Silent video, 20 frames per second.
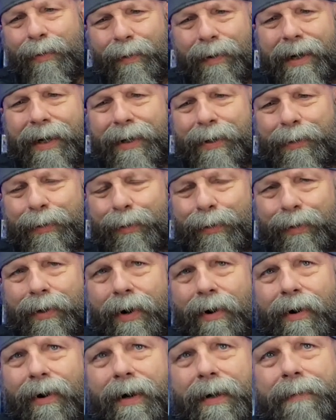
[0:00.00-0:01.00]
a really cool
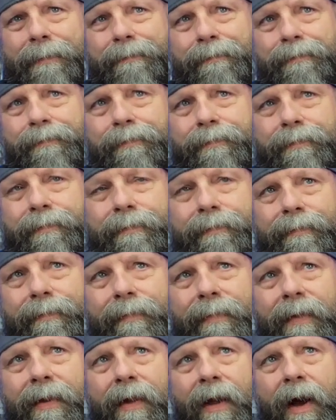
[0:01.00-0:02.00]
car.
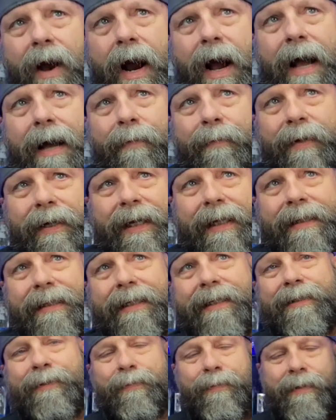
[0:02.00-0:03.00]
All right, we'll get
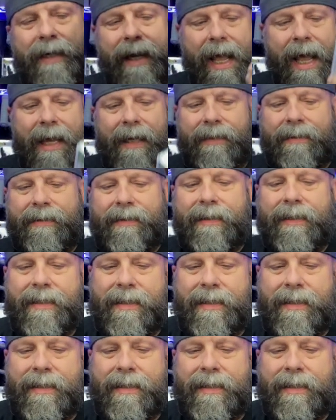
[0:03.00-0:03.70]
this one next.